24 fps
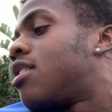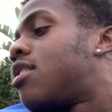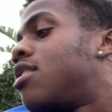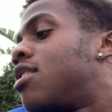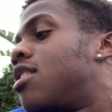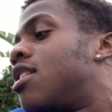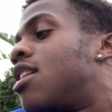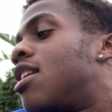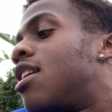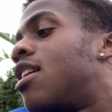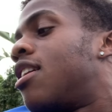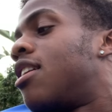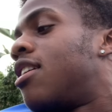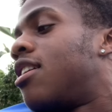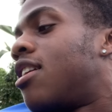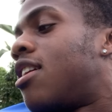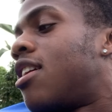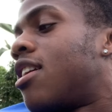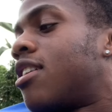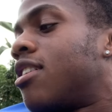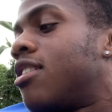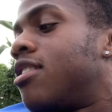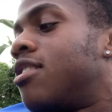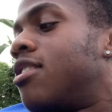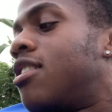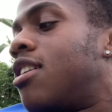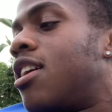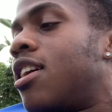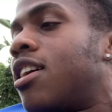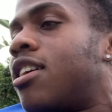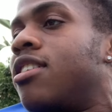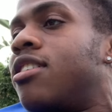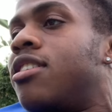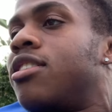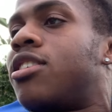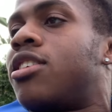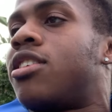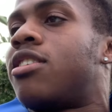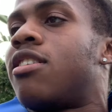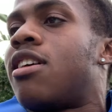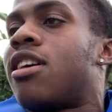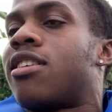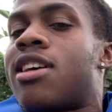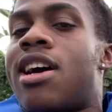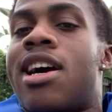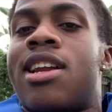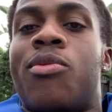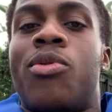Yeah, I could
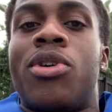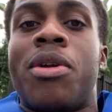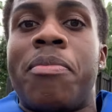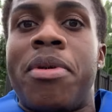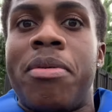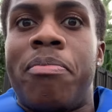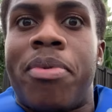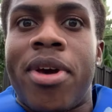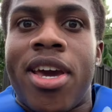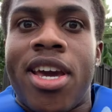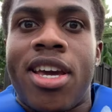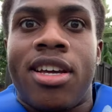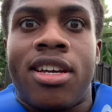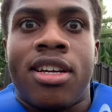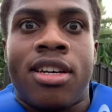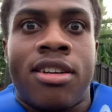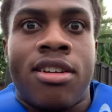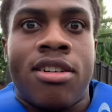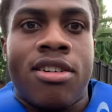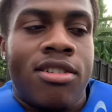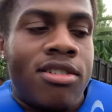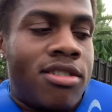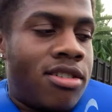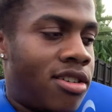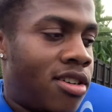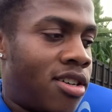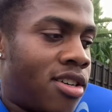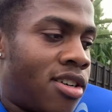distract. I don't want to be bait, you know?